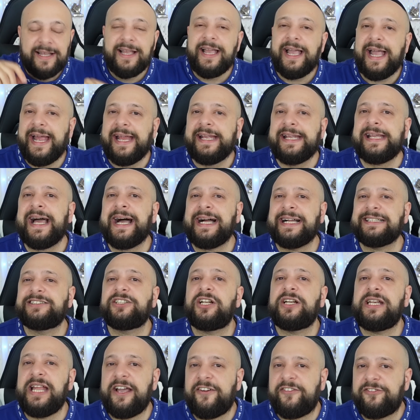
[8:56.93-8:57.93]
And as a
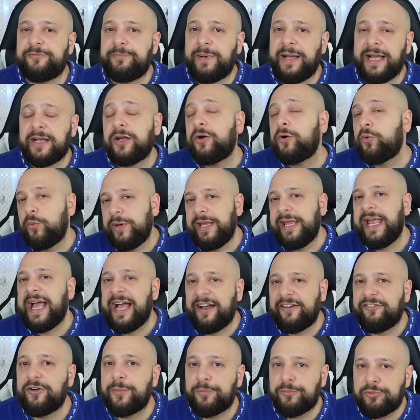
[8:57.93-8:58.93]
left back, we
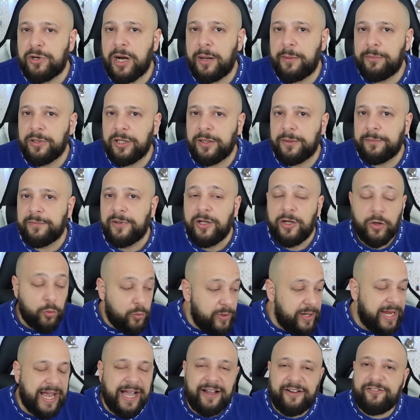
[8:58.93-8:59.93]
have a problem.
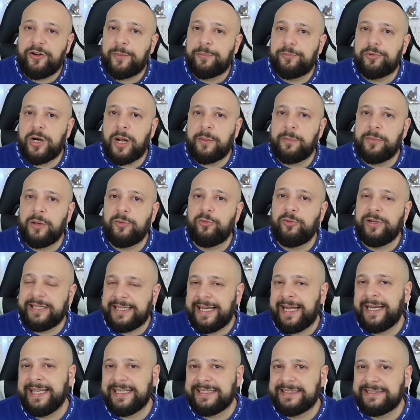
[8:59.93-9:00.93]
We have a problem with
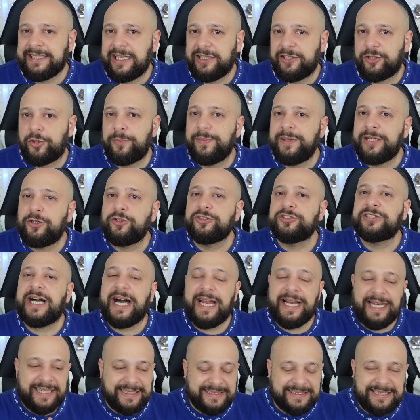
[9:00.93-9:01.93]
Alexandro, because
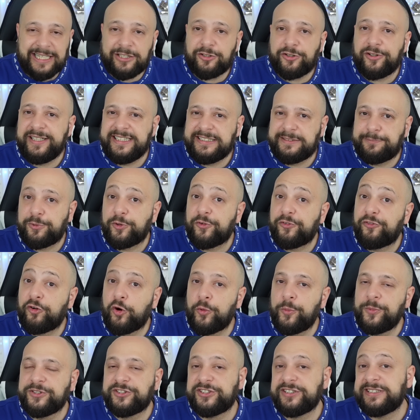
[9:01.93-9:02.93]
Alexandro, his
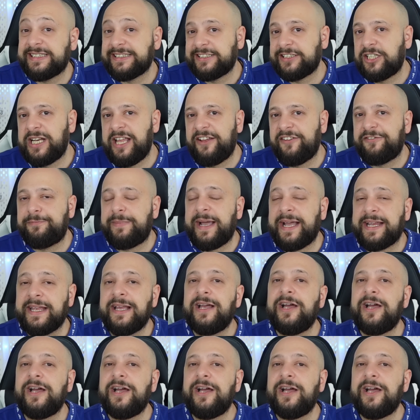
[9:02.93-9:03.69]
performances as a left back